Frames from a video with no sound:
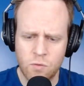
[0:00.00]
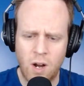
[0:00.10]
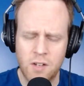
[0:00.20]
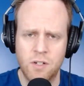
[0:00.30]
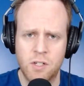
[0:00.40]

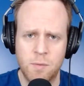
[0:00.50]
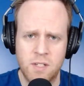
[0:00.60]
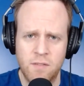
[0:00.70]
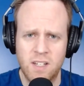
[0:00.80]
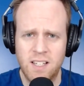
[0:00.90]
roster,
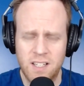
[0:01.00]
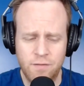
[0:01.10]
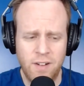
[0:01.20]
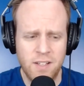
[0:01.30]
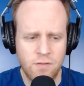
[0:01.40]
specifically on the
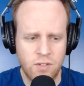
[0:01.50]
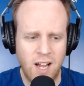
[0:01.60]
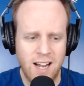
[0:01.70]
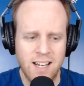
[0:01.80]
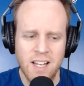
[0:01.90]
defensive
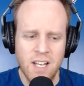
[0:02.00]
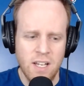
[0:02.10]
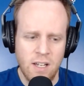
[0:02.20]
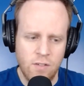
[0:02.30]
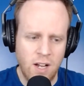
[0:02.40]
side,
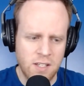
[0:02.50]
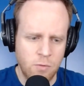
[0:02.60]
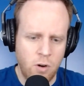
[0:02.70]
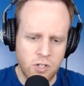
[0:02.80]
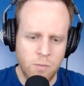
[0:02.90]
you've got some
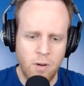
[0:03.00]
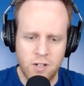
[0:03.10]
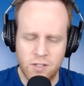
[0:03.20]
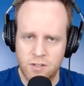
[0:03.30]
question marks.